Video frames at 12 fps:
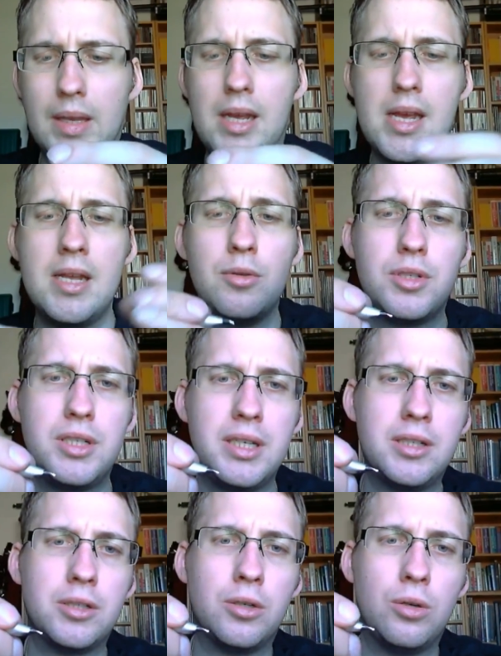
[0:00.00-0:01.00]
interesting
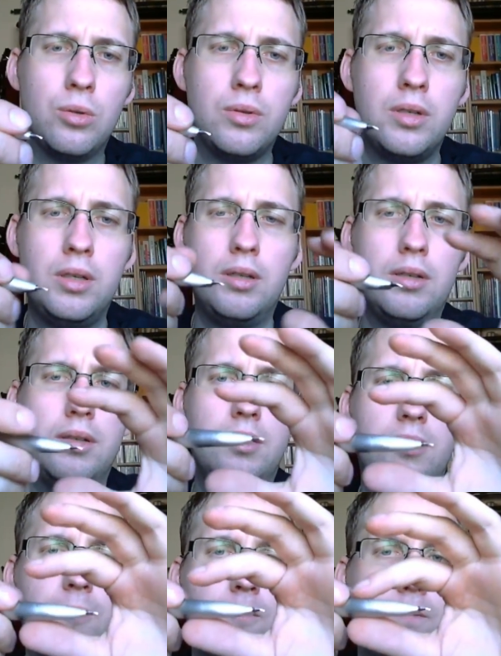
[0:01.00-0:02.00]
to hold,
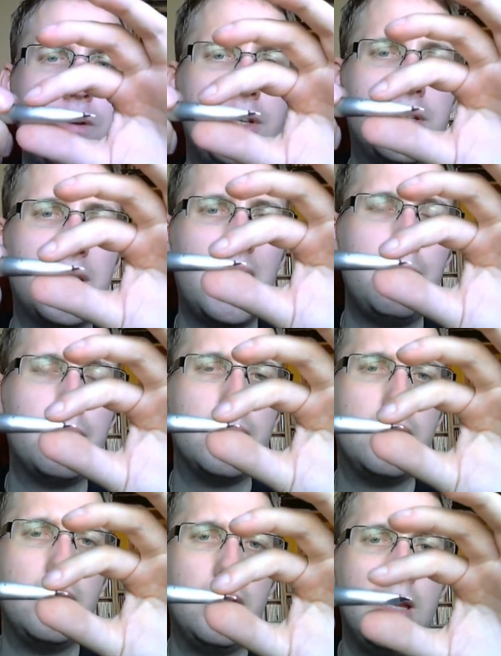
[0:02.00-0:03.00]
very
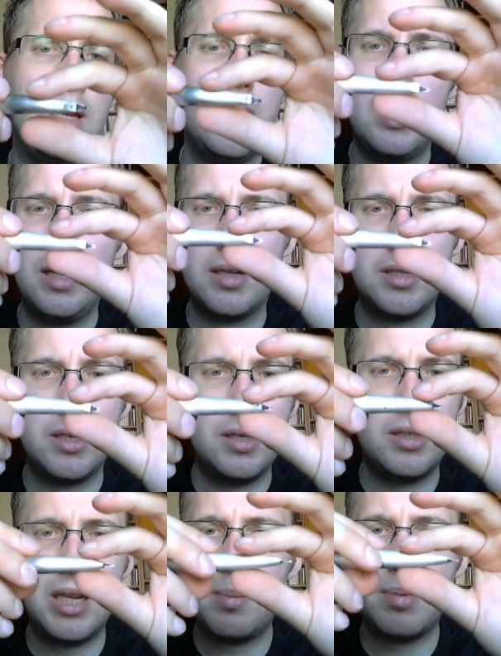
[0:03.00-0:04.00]
tapered,
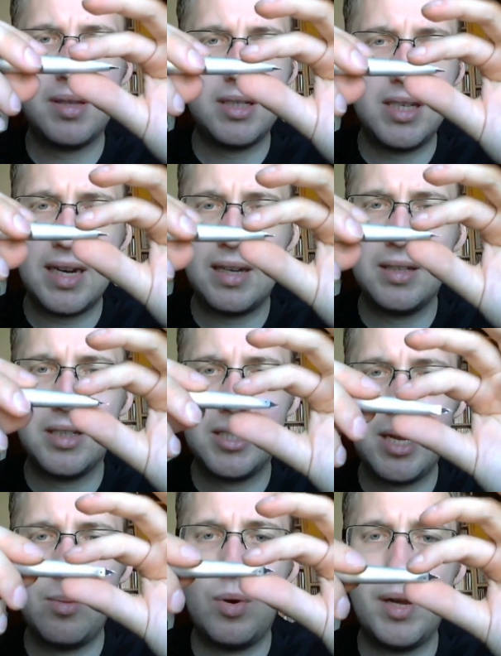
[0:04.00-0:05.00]
tapered exactly the
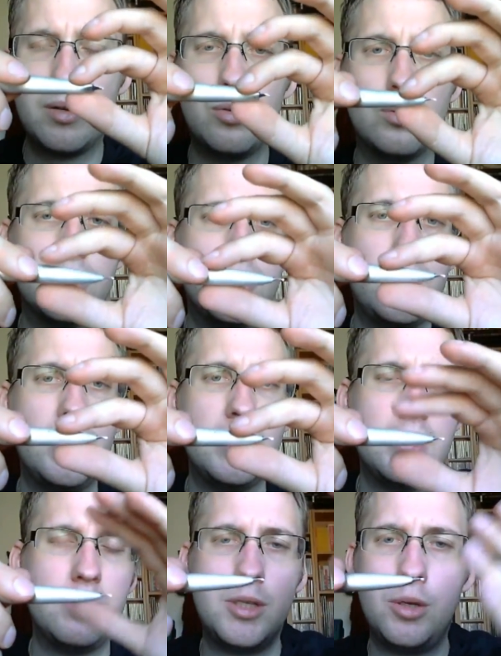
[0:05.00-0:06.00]
same way on all sides.
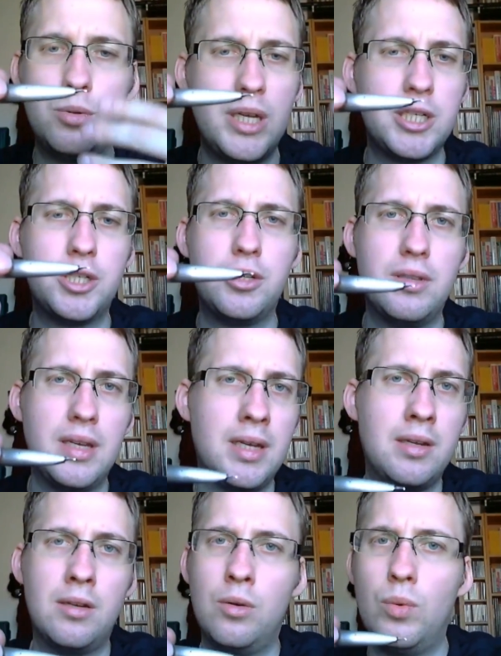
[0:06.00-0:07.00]
There's no texture there,
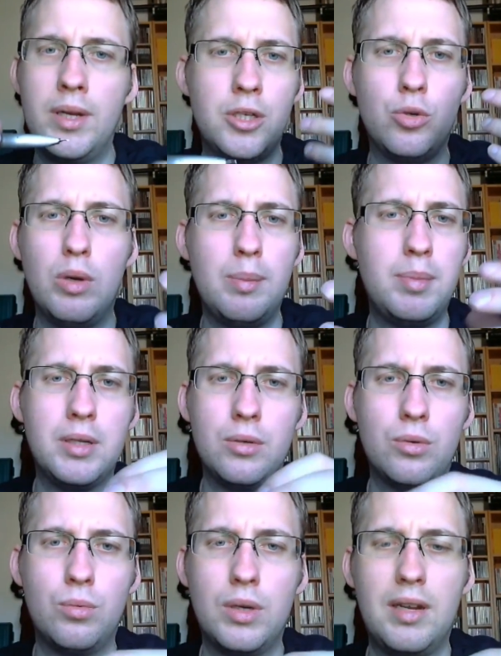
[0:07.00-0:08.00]
no way to grip it
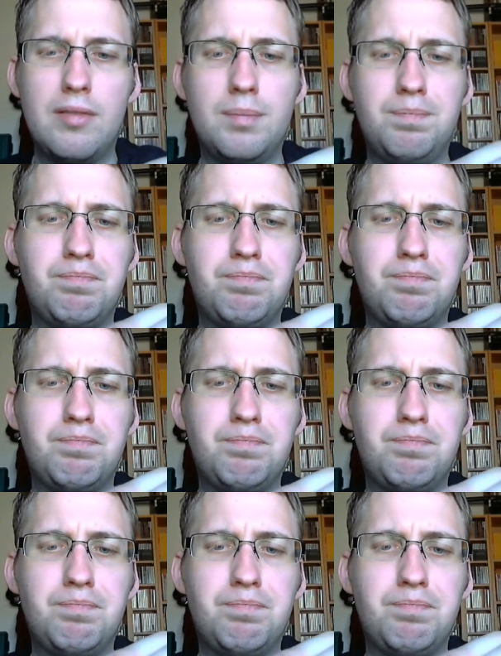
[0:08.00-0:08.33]
or whatever.